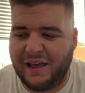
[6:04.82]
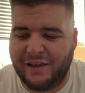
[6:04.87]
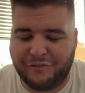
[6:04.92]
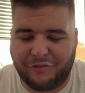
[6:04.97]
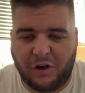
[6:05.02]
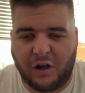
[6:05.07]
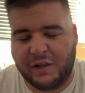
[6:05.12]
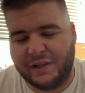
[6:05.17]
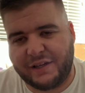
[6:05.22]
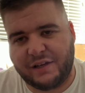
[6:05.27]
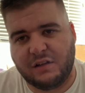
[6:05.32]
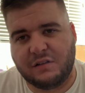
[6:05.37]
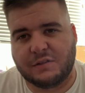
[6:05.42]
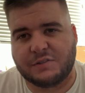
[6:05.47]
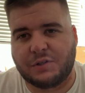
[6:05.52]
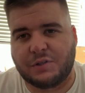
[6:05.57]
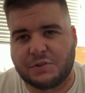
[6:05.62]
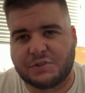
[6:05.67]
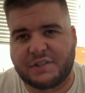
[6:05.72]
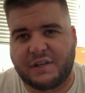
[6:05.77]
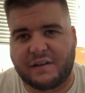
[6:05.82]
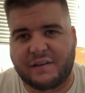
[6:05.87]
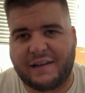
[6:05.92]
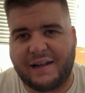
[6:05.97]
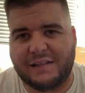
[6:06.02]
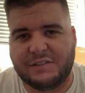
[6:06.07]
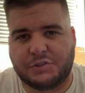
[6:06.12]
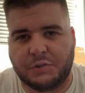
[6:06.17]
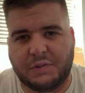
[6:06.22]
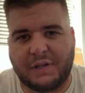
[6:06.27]
if Ole Gunnar Solskjaer
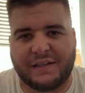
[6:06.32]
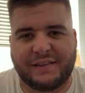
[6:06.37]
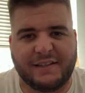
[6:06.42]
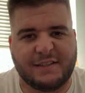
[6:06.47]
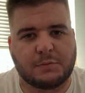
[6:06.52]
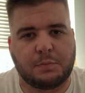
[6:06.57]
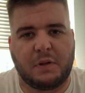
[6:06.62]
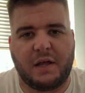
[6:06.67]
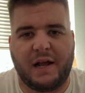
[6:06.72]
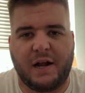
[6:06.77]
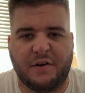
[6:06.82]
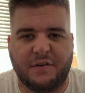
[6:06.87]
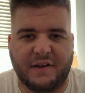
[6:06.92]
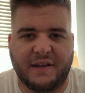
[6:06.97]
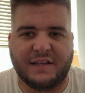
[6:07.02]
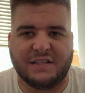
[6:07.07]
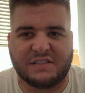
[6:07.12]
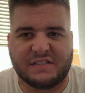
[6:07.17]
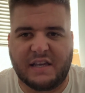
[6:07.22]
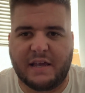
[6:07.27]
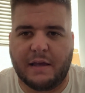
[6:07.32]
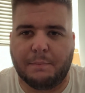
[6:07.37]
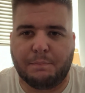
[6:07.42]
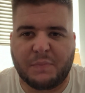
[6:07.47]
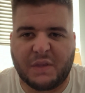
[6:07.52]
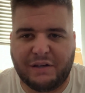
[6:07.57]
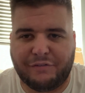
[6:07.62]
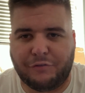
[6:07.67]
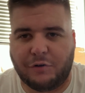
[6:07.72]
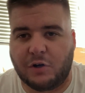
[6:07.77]
tells you that this player is it
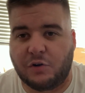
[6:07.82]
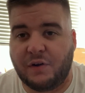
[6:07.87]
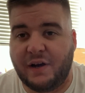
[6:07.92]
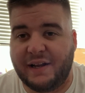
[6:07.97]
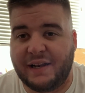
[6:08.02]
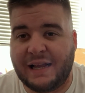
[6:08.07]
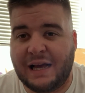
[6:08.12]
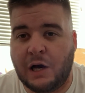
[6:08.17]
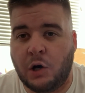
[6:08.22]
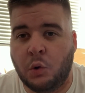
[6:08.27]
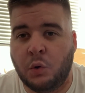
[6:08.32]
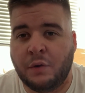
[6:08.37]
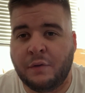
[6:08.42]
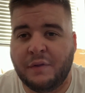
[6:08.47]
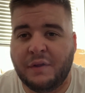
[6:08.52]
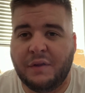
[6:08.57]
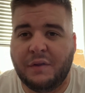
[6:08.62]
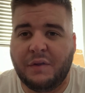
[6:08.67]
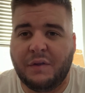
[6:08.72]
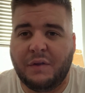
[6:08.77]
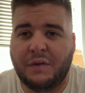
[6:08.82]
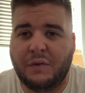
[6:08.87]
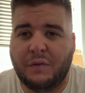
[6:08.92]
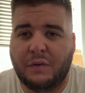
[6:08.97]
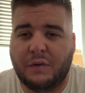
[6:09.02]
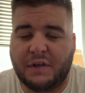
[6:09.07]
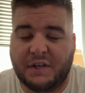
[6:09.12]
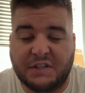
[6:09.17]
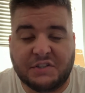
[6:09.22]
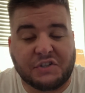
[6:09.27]
for right now,
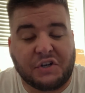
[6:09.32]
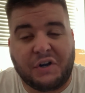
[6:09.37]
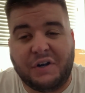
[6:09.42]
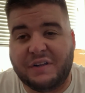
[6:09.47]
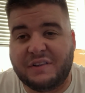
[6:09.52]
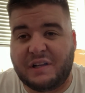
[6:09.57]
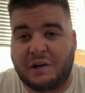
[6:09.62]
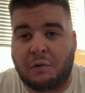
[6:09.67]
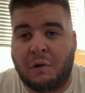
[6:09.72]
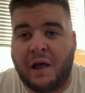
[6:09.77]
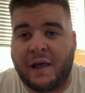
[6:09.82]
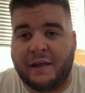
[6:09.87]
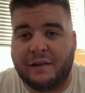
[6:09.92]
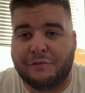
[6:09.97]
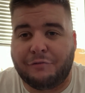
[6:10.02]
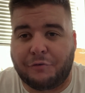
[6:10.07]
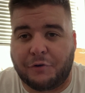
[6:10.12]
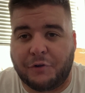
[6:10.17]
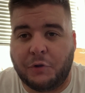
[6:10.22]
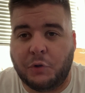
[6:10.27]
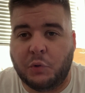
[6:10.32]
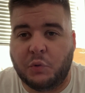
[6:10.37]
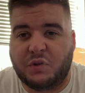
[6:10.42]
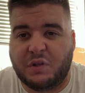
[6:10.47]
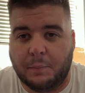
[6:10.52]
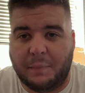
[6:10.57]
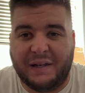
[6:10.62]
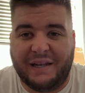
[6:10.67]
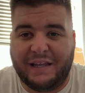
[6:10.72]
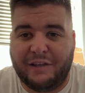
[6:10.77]
he's earned the right for you
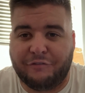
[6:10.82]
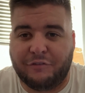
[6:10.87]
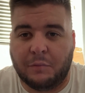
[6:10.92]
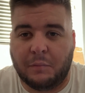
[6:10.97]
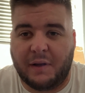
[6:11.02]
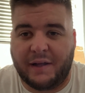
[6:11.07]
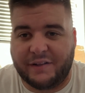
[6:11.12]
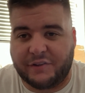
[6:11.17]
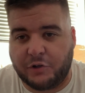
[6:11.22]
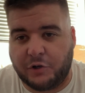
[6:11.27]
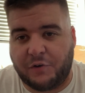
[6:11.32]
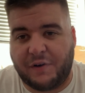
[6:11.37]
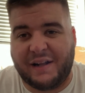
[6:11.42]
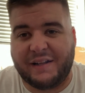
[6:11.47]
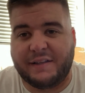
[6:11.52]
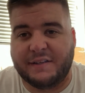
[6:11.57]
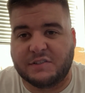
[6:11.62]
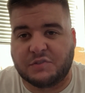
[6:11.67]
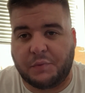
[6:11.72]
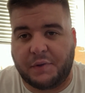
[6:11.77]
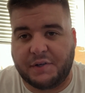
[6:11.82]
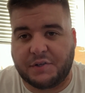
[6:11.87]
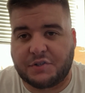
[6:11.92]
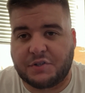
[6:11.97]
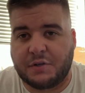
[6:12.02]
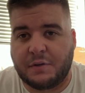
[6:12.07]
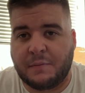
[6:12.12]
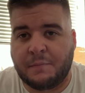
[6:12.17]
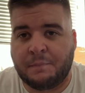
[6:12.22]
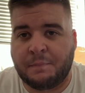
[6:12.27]
to believe him and to grant his
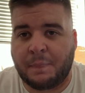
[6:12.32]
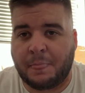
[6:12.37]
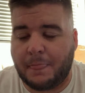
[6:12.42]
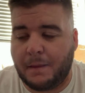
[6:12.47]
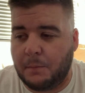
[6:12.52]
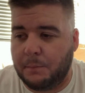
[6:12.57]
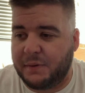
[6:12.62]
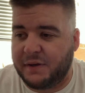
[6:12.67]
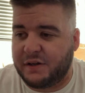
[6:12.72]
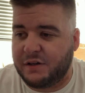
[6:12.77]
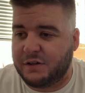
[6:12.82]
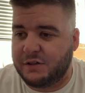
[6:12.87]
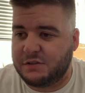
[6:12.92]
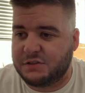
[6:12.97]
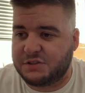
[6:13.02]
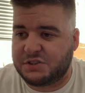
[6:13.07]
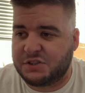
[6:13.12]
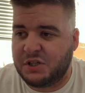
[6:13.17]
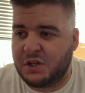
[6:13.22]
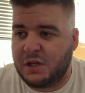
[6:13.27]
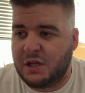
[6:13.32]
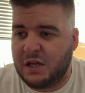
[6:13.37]
wish, because